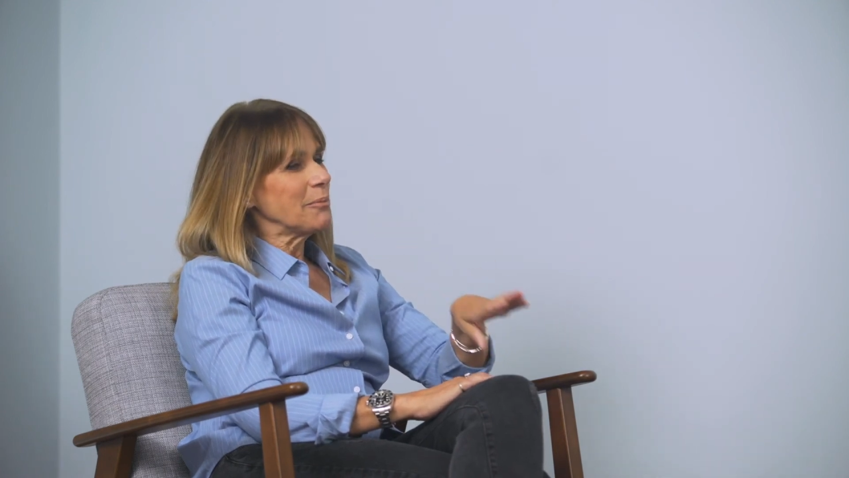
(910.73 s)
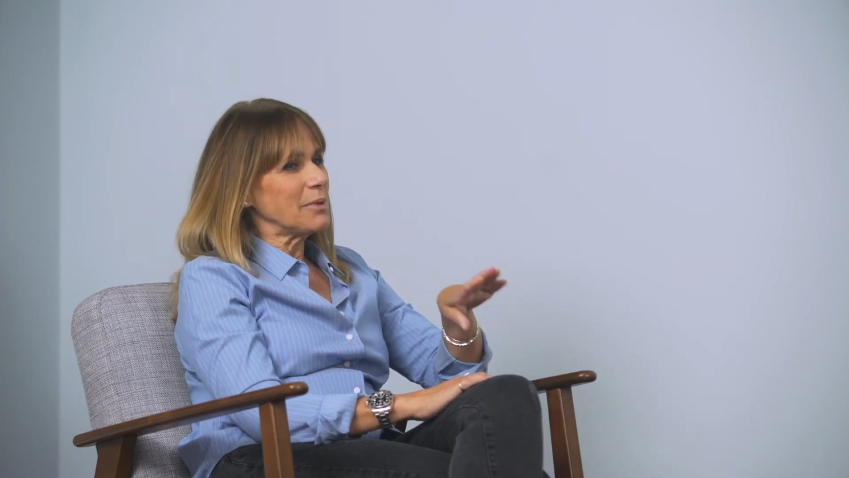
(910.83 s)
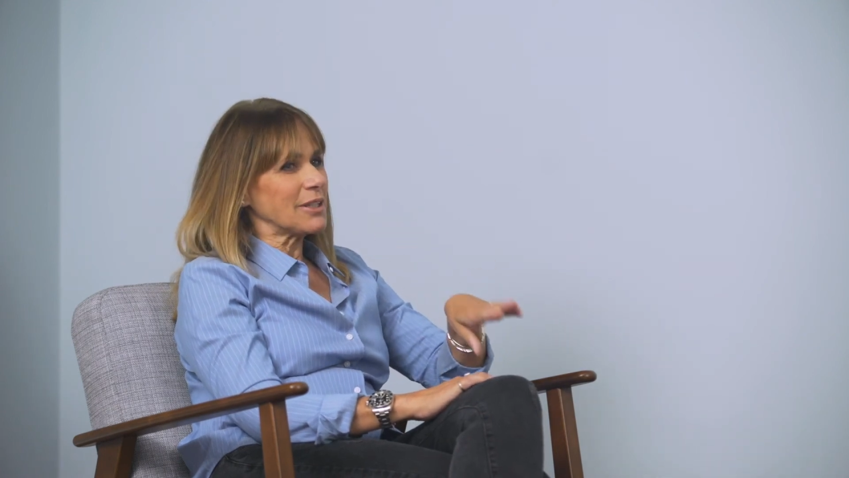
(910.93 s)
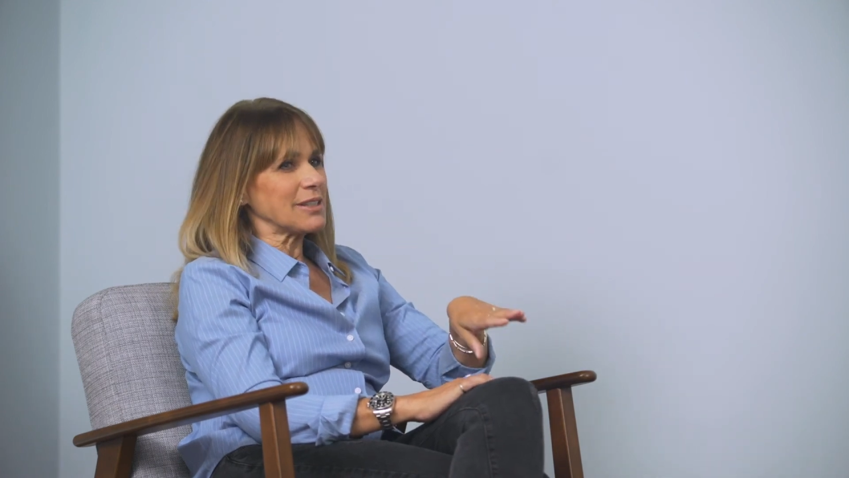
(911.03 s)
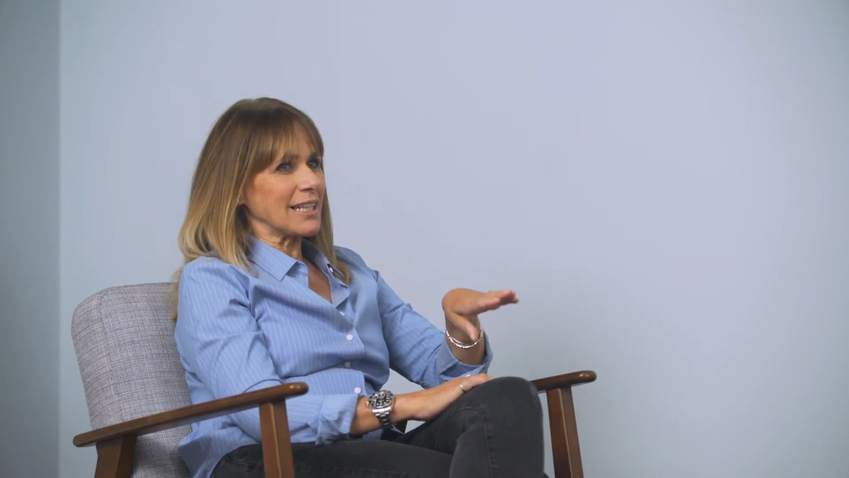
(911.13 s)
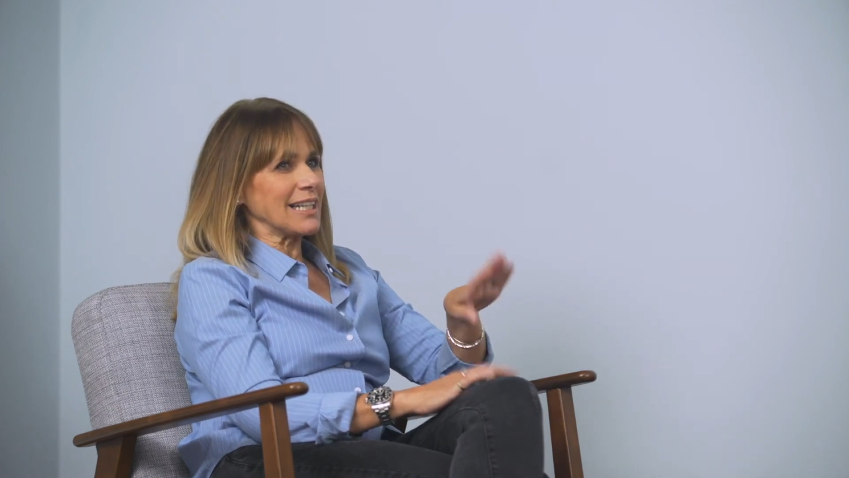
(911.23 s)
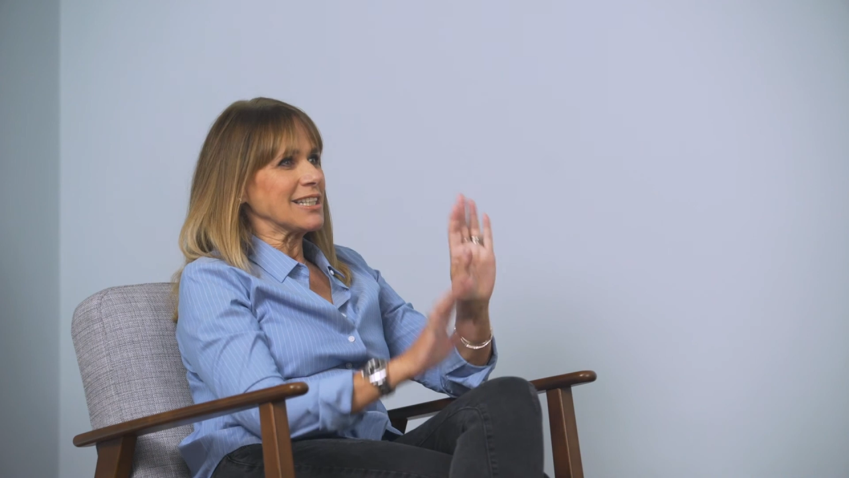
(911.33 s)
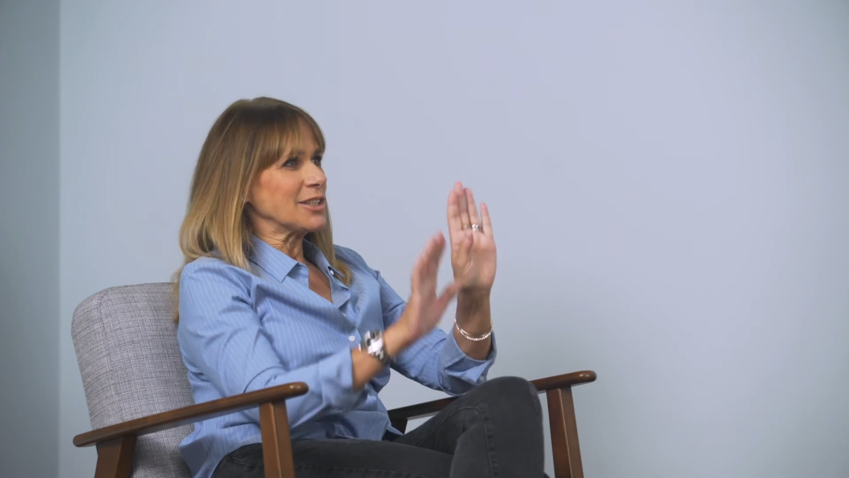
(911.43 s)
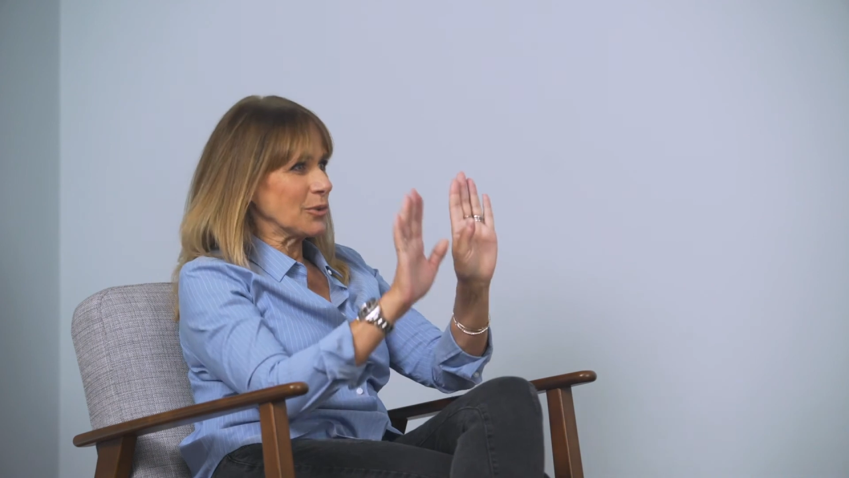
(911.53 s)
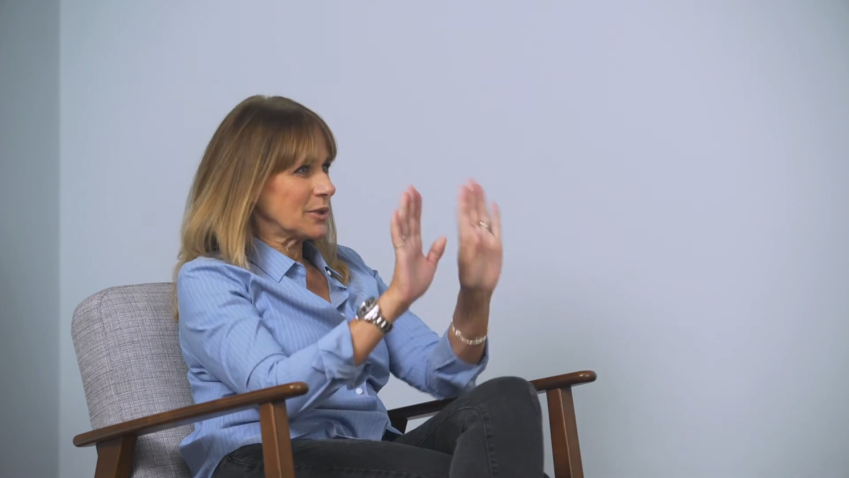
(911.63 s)
because I
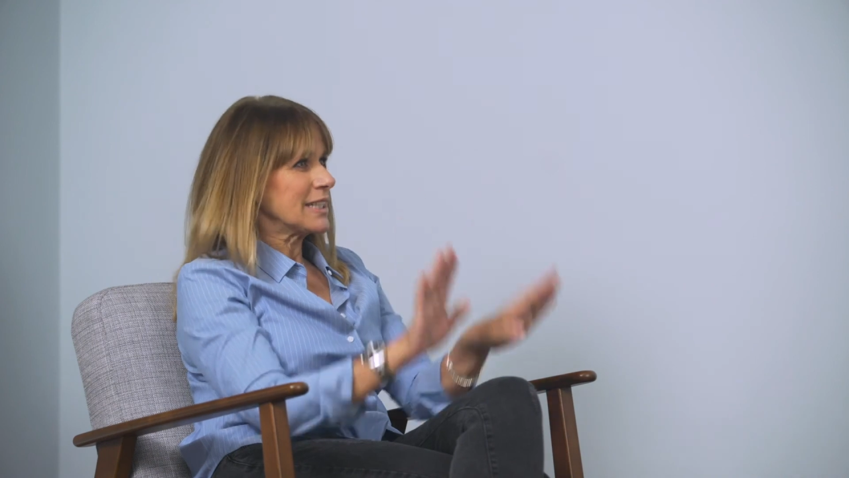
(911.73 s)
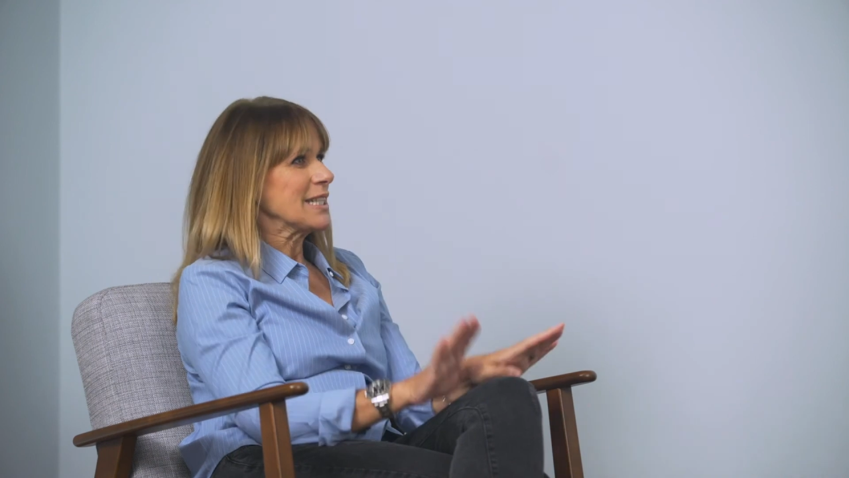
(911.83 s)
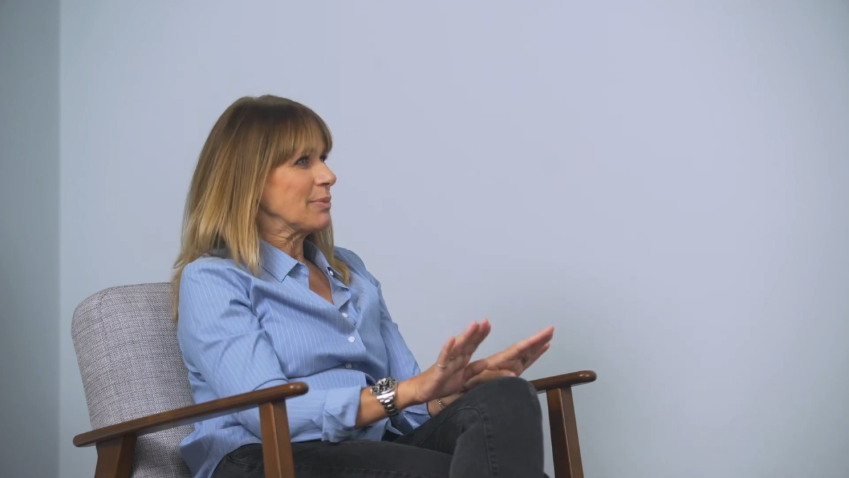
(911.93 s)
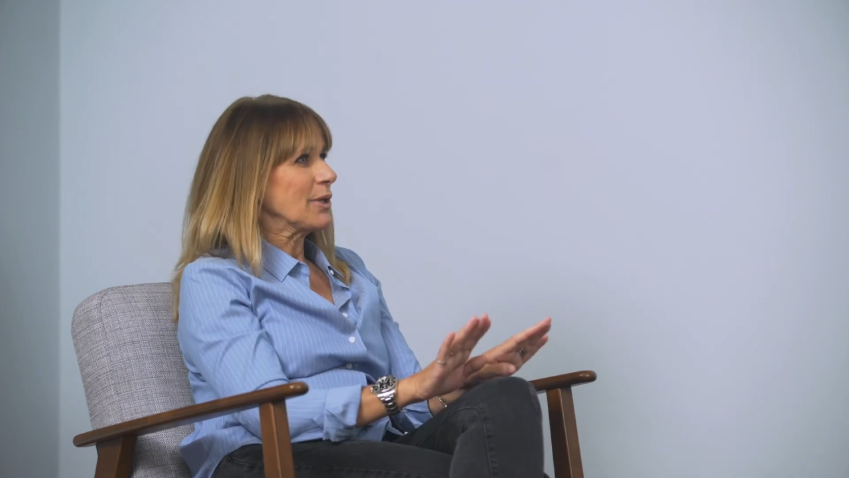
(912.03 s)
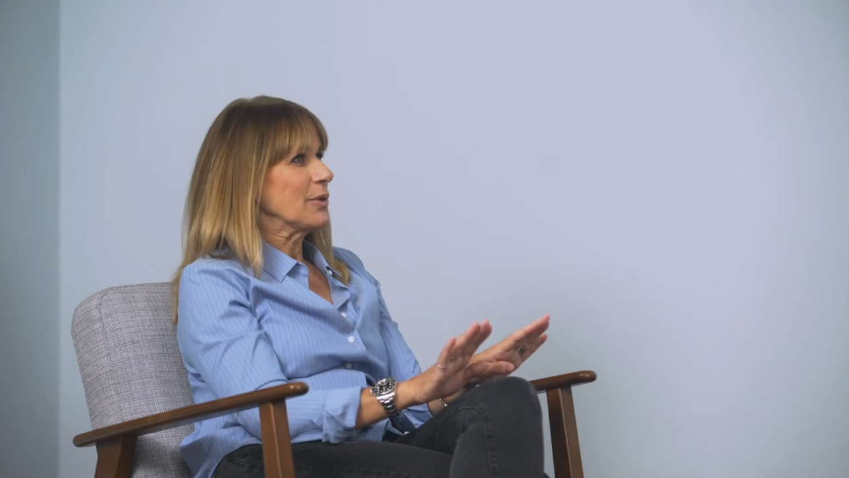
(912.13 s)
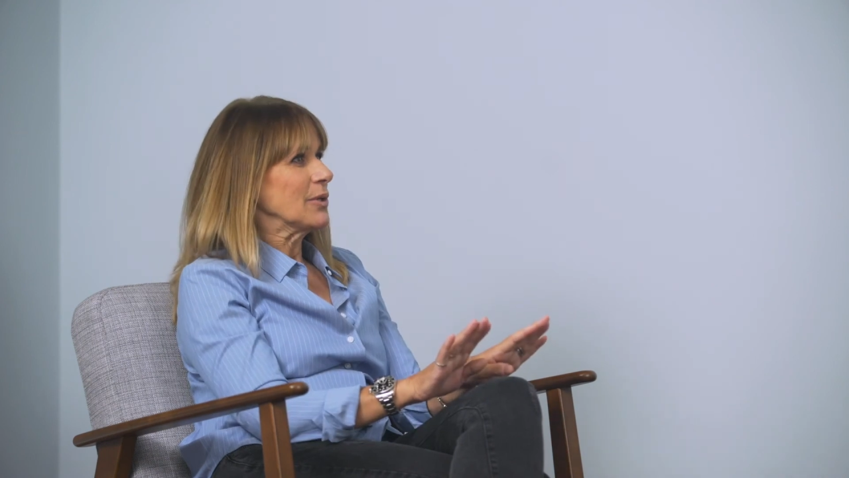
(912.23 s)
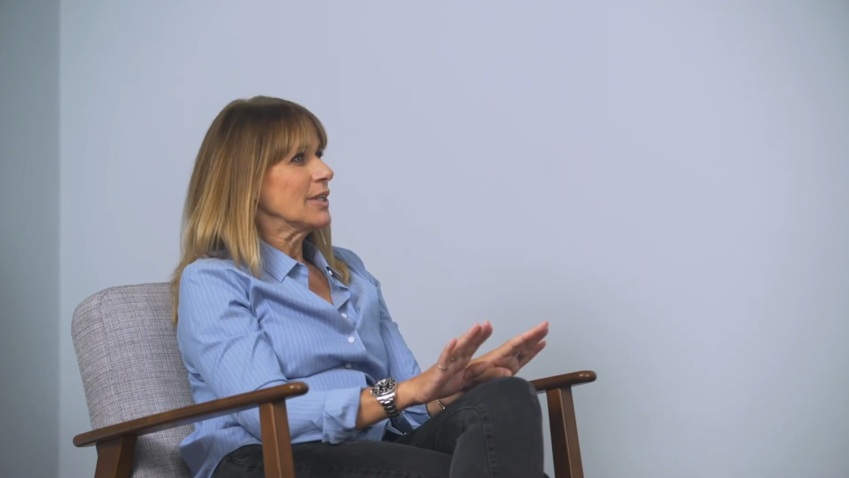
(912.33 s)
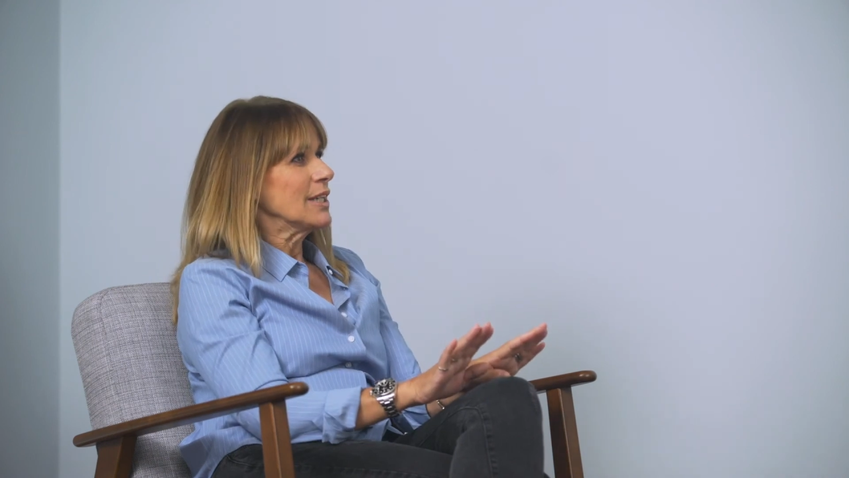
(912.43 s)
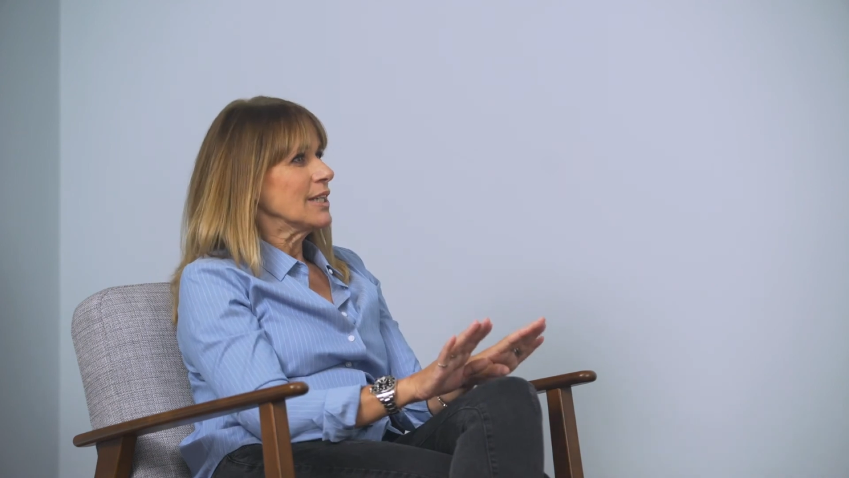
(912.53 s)
totally bow